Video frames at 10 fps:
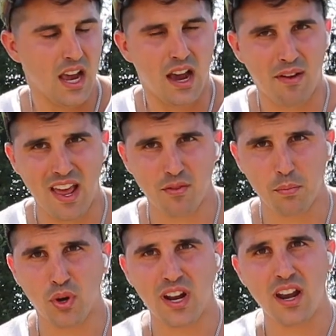I'm gonna have him
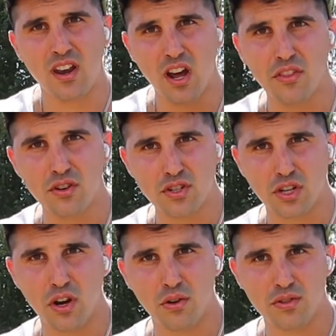put another
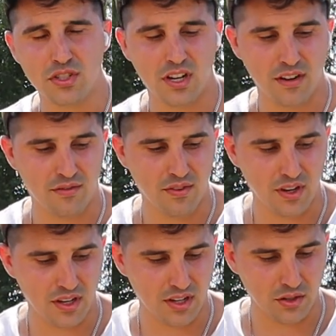dose of
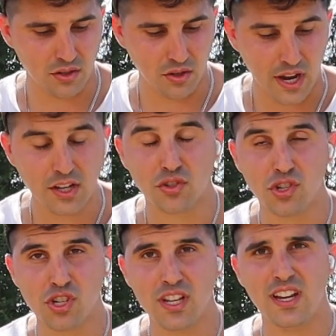
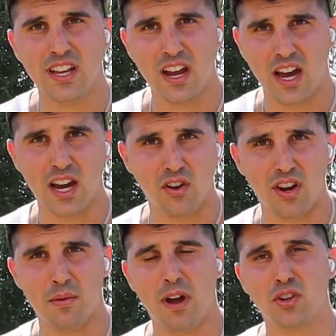nitrogen and iron
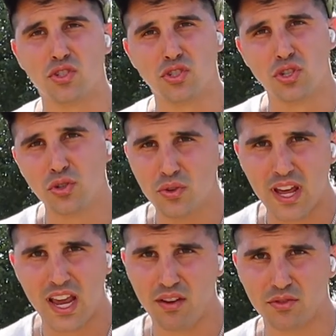in about
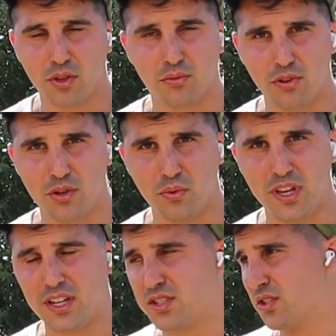2.5 to 3
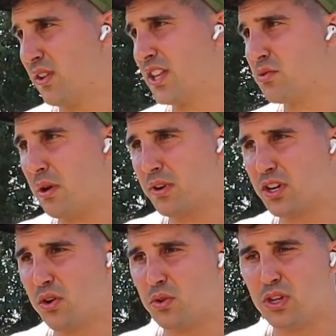weeks. So that's why we're gonna
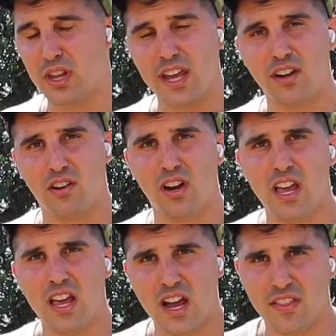go lighter
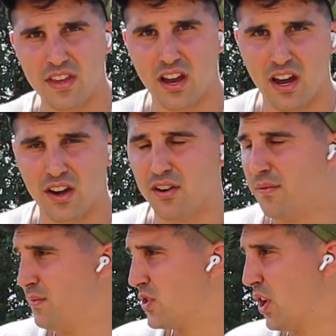on the iron.
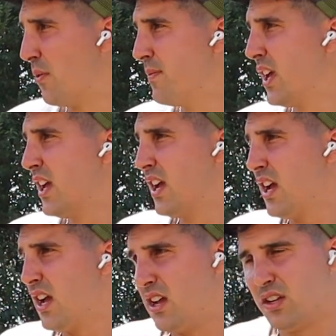So
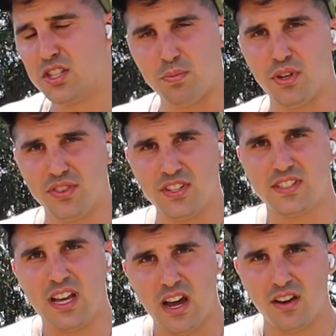let's put this
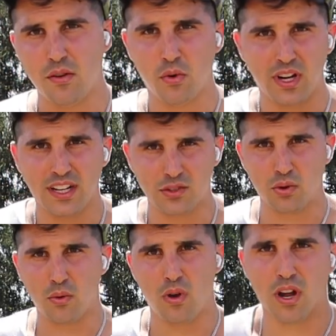down and then we're gonna get to
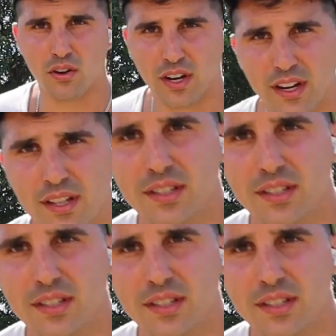our watering.